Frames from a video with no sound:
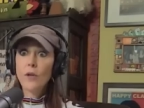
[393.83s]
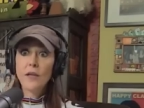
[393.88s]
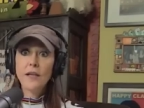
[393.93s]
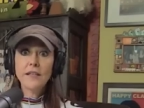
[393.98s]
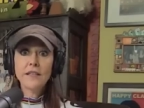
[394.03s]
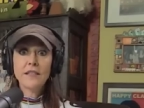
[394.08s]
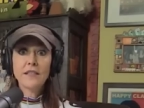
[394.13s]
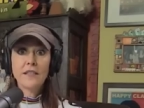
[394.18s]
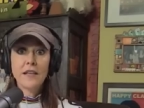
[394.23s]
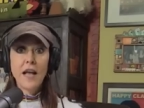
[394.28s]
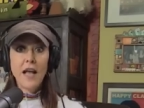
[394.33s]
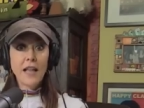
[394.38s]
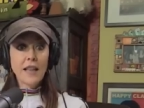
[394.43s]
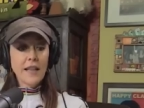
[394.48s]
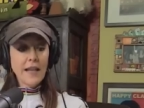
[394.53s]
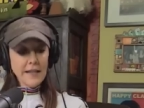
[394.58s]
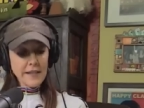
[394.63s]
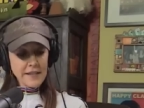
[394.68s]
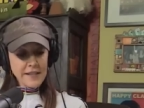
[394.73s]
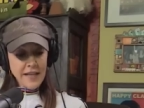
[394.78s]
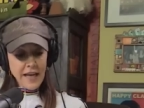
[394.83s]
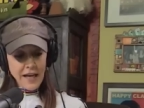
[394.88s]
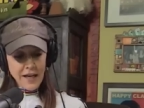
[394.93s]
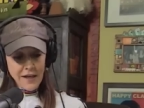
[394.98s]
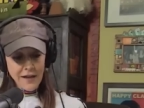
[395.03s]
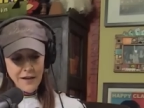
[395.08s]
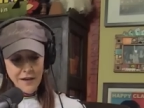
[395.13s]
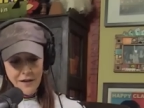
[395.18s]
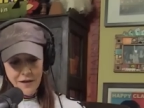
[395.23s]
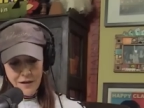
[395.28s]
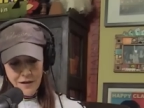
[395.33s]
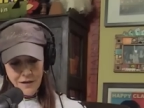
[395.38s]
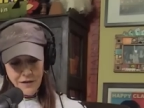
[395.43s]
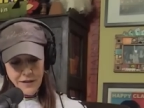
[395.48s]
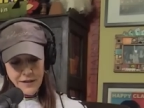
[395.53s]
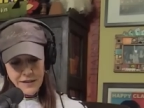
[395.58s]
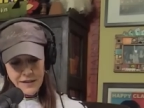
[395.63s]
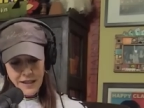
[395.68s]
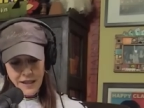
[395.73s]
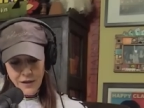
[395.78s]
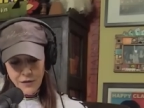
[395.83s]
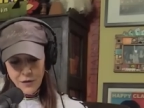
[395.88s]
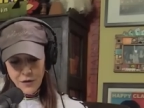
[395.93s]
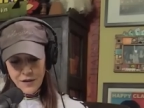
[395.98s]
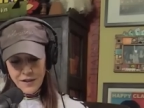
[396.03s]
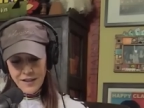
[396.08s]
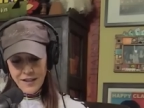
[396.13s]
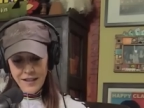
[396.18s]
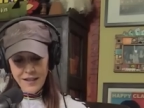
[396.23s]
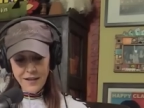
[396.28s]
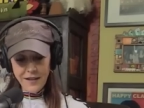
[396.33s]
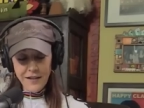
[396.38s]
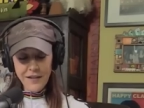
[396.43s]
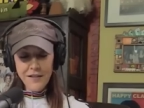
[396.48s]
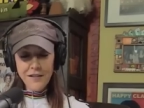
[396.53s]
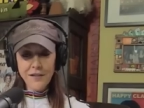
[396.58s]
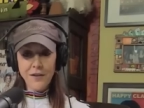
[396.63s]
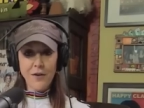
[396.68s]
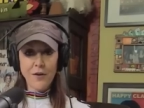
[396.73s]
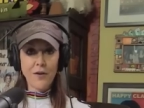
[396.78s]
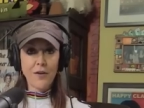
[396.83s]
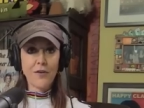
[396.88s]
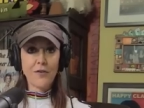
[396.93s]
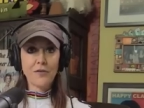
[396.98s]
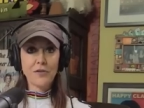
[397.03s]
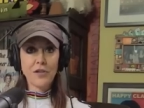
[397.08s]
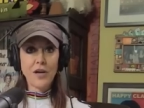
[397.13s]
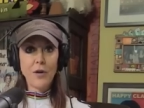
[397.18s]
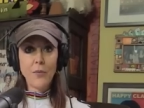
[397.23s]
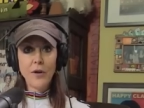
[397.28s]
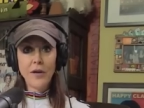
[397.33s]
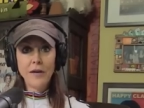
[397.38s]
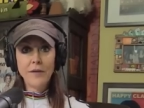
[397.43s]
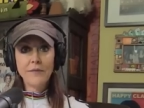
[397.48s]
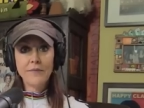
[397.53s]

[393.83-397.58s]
that was kind of snuck past people last night. Let's take a look-see on this article, shall we?